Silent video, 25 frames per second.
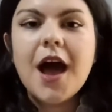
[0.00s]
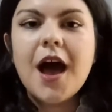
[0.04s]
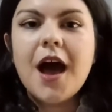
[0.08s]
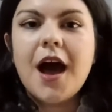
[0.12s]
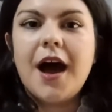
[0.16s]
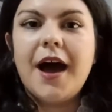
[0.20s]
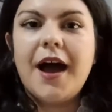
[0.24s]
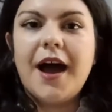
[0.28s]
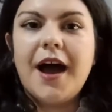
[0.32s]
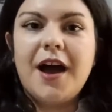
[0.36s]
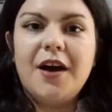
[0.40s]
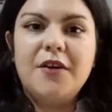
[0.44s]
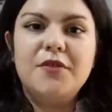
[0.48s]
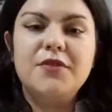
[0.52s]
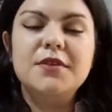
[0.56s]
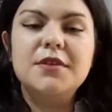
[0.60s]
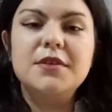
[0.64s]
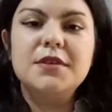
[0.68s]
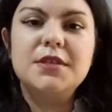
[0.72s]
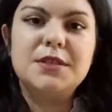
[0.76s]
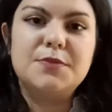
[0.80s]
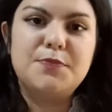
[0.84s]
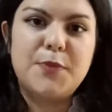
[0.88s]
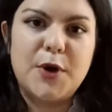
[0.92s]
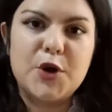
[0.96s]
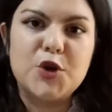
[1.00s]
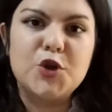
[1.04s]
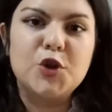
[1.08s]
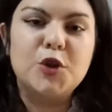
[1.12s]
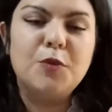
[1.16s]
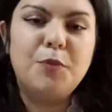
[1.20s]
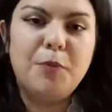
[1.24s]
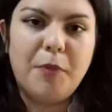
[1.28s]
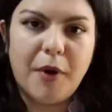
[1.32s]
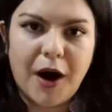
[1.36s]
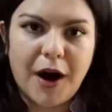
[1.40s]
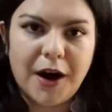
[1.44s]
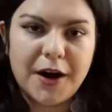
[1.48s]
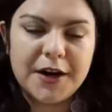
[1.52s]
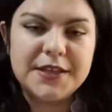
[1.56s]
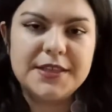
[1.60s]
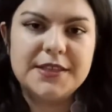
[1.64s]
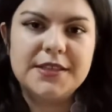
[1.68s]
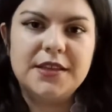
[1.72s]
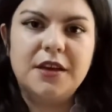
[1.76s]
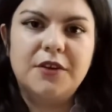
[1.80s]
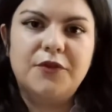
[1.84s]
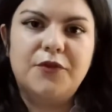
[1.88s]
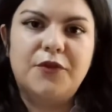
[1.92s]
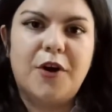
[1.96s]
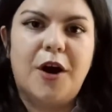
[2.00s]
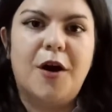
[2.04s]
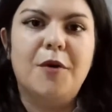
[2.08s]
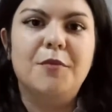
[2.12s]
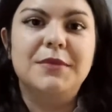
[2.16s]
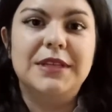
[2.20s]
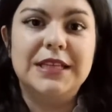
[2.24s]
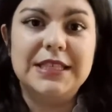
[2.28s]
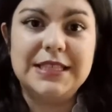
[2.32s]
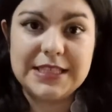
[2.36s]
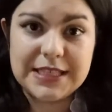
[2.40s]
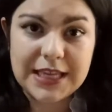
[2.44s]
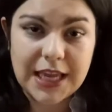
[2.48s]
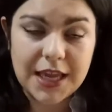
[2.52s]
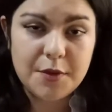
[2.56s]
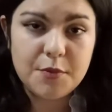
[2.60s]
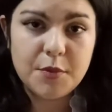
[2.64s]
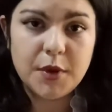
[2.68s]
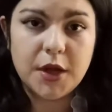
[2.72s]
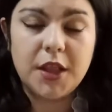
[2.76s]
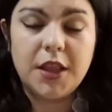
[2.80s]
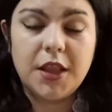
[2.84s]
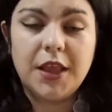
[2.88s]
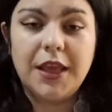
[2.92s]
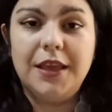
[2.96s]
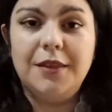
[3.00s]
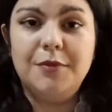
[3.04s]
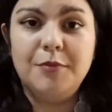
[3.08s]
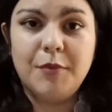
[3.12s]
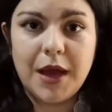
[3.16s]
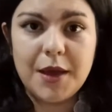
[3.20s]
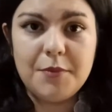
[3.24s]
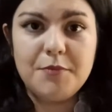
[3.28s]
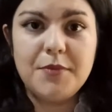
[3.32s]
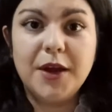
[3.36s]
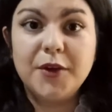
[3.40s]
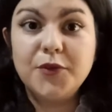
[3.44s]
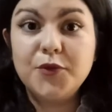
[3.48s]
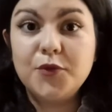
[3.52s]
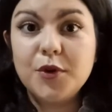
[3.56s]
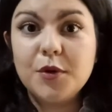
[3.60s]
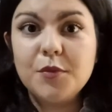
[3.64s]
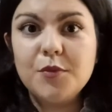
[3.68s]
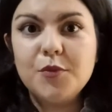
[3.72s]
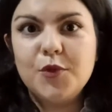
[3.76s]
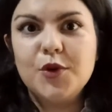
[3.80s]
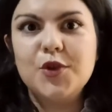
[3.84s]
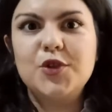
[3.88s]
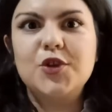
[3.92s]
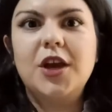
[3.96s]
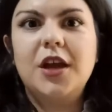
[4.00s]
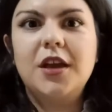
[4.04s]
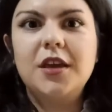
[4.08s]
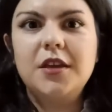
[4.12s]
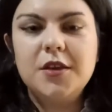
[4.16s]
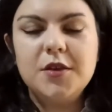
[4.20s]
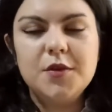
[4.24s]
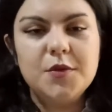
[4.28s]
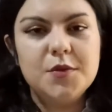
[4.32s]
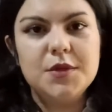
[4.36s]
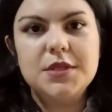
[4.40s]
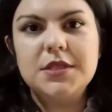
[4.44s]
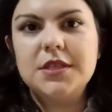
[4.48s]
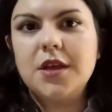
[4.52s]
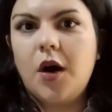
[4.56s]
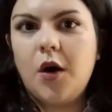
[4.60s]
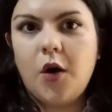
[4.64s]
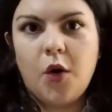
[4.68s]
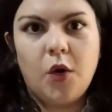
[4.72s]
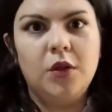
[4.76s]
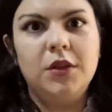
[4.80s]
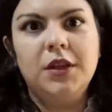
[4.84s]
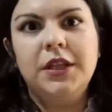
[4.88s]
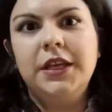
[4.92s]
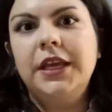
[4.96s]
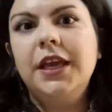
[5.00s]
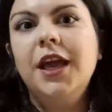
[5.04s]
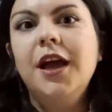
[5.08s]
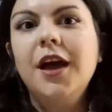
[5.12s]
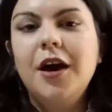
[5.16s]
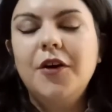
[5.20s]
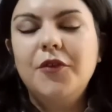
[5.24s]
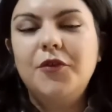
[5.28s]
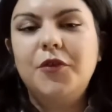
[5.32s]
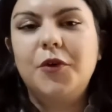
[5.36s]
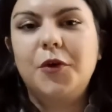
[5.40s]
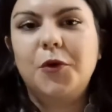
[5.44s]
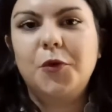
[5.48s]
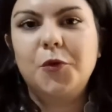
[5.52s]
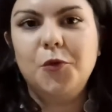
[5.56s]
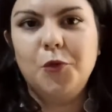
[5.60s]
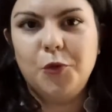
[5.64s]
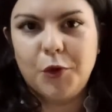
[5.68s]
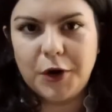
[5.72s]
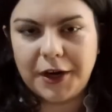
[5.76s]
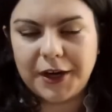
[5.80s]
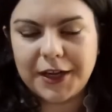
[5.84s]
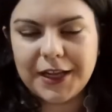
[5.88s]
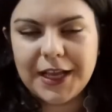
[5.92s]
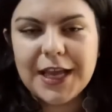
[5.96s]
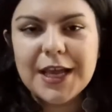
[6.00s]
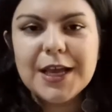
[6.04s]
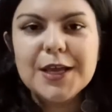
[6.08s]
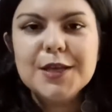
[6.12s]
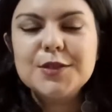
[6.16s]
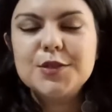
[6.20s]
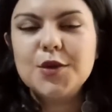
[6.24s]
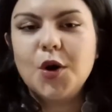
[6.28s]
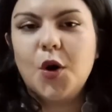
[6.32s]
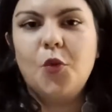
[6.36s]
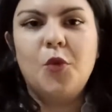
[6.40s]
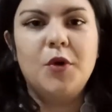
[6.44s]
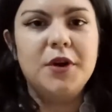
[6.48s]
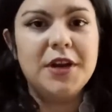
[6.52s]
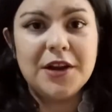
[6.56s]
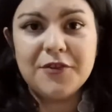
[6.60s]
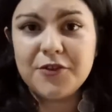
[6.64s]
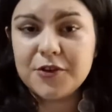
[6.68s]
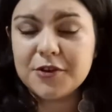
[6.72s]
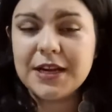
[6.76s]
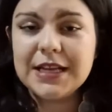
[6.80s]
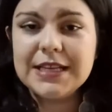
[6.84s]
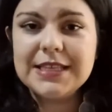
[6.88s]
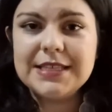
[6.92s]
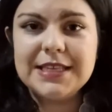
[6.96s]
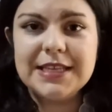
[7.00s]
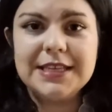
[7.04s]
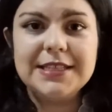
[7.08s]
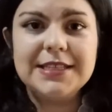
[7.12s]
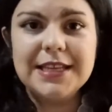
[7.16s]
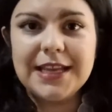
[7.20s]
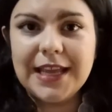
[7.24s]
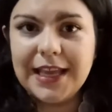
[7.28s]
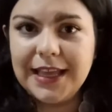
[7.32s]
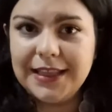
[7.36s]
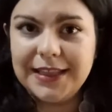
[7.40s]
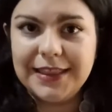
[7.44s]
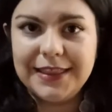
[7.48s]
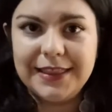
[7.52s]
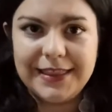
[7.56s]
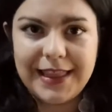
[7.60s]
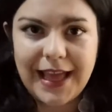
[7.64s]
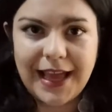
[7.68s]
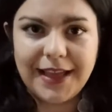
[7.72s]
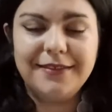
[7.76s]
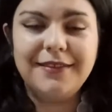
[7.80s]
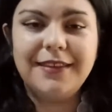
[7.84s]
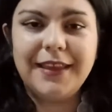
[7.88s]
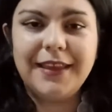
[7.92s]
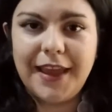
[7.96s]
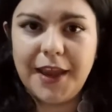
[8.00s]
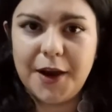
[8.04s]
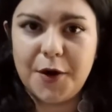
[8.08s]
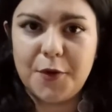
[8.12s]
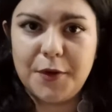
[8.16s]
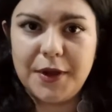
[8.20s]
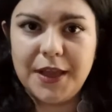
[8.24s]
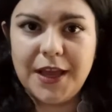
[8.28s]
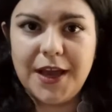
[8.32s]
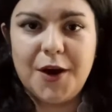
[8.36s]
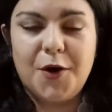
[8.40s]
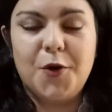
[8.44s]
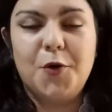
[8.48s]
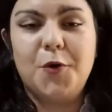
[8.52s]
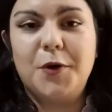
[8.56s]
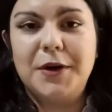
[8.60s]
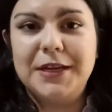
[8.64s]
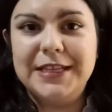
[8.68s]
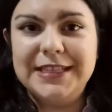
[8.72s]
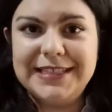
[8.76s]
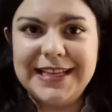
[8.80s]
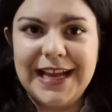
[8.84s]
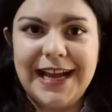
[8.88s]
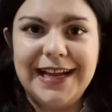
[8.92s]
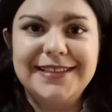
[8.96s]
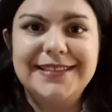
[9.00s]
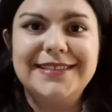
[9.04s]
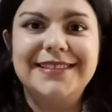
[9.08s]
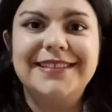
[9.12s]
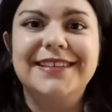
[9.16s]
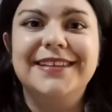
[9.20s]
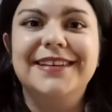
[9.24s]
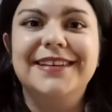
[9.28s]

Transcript: I have a special part from the table in my bedroom which I use only for work. So whenever I sit in that area or in that